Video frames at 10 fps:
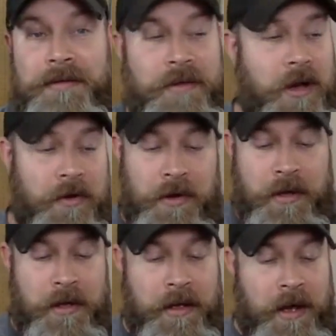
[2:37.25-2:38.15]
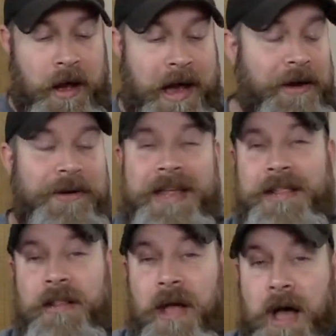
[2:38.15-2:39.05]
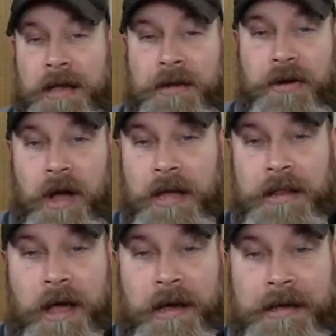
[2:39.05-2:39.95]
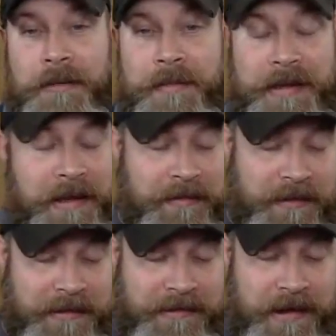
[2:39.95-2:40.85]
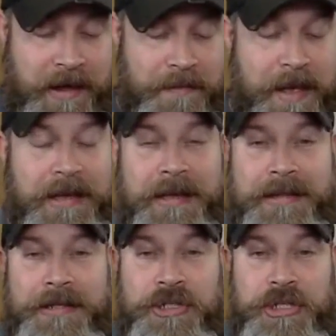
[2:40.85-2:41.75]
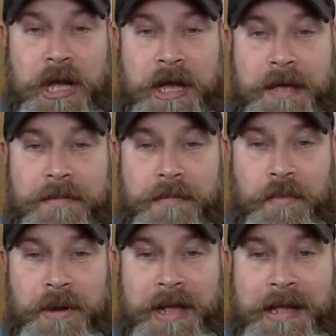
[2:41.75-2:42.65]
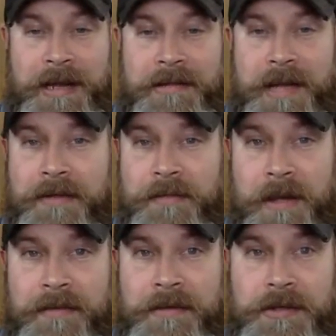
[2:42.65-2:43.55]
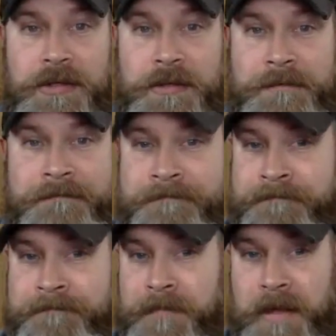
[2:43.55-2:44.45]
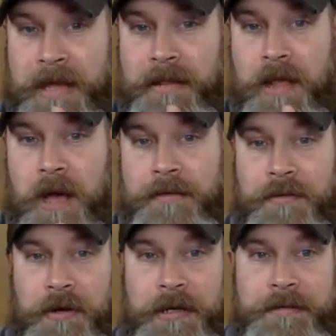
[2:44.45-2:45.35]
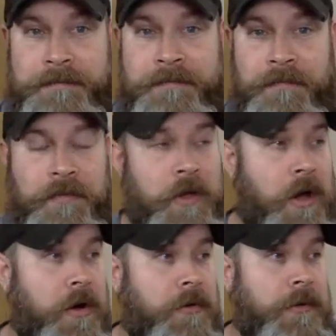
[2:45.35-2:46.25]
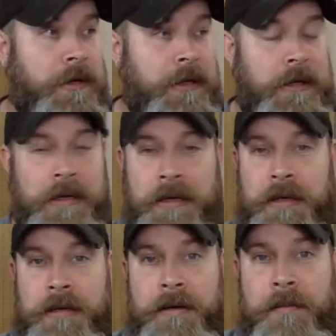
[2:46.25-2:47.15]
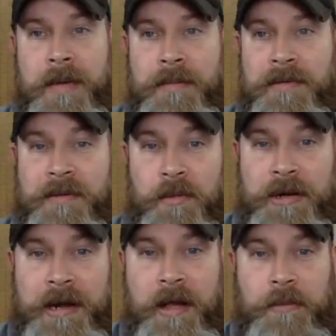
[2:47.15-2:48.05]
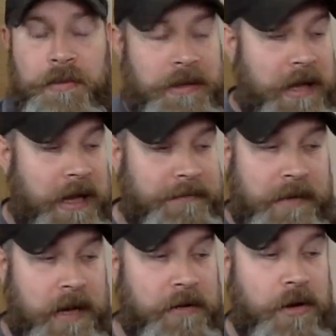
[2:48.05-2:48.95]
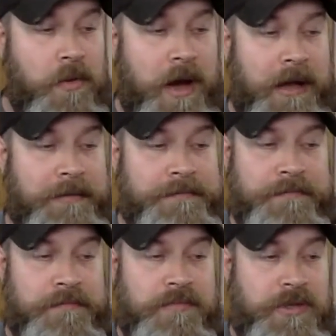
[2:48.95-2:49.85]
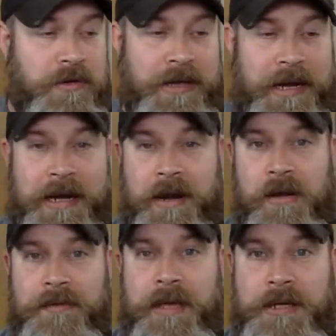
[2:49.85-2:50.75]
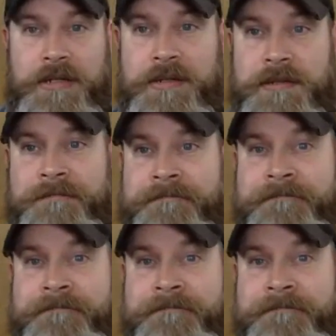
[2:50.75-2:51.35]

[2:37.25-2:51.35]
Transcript: So I don't need to lock it or unlock it because it's not making the chime when I get a text message in lock screen. So maybe someone can help me with that. I don't know why. Don't get any notifications.